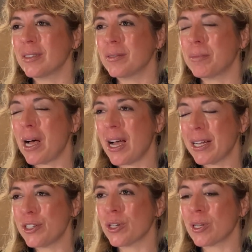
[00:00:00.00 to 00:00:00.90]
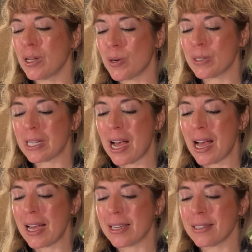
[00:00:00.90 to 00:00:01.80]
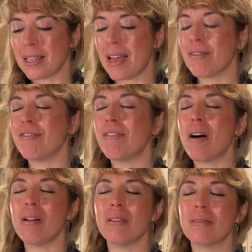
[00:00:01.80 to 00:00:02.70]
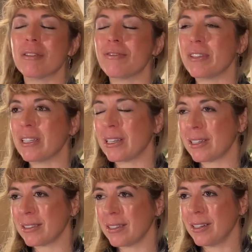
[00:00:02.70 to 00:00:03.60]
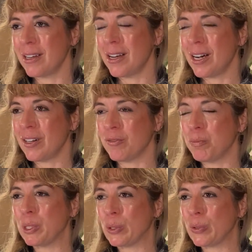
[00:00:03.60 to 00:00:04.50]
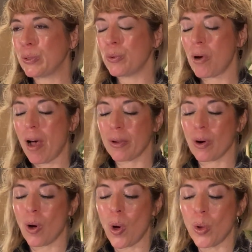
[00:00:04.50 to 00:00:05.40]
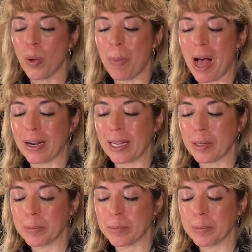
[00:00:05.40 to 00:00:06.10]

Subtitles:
behind your closed eyes and follow the feeling of blue throughout your whole body.